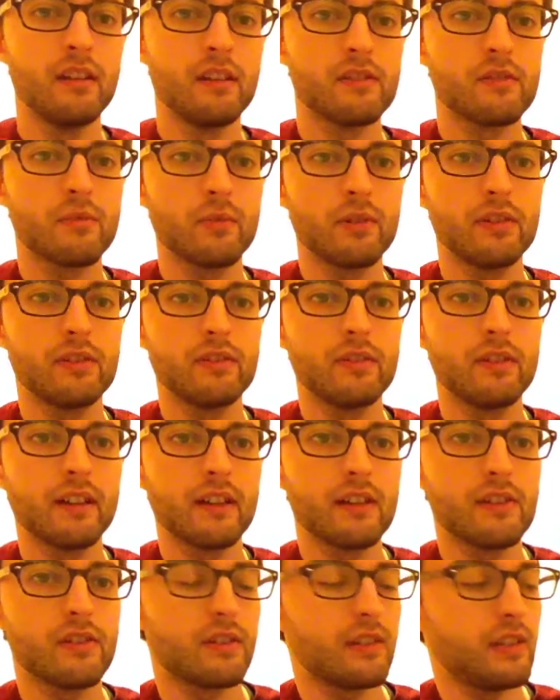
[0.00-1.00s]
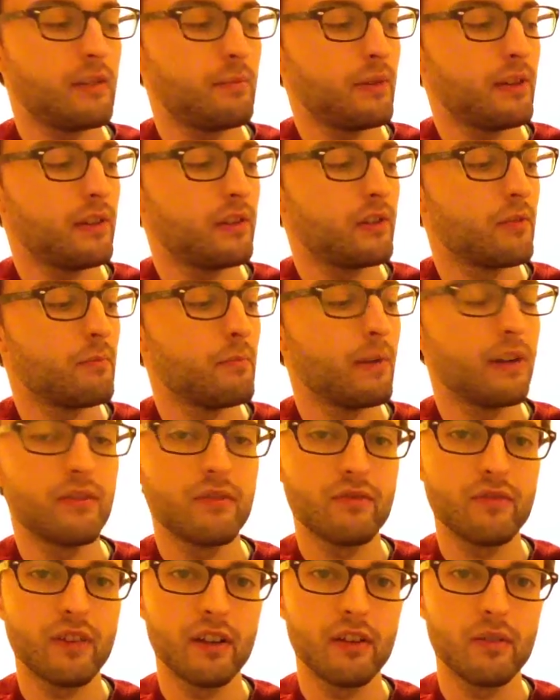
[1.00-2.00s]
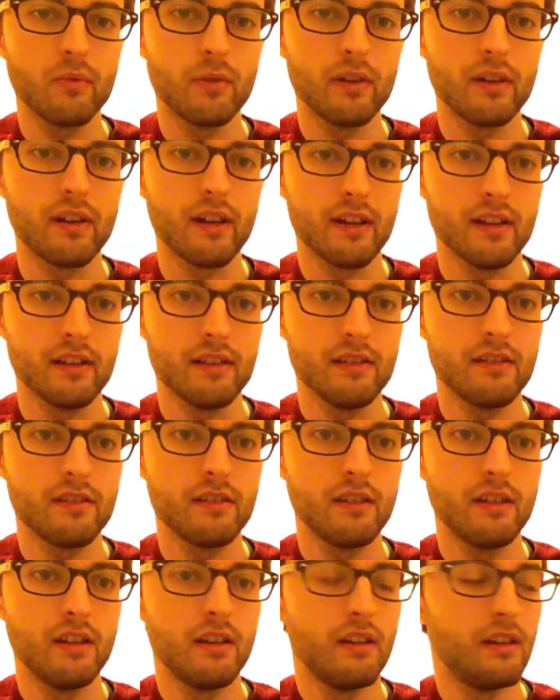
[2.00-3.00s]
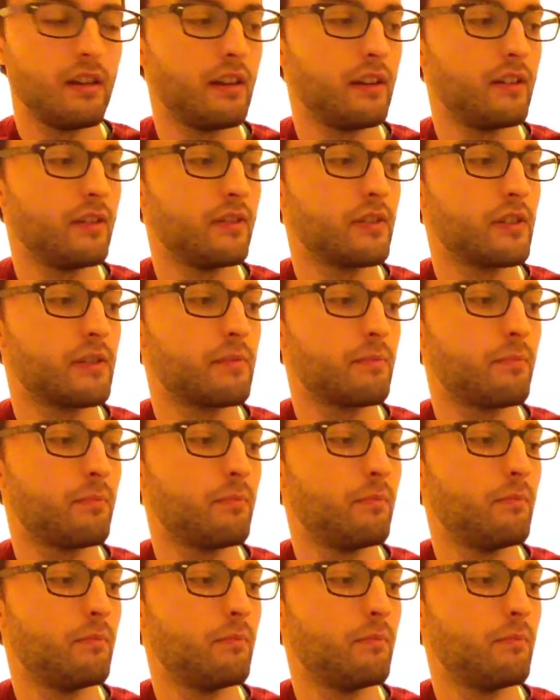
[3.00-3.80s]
So what you're doing is you're keeping your middle finger where it is, and you're just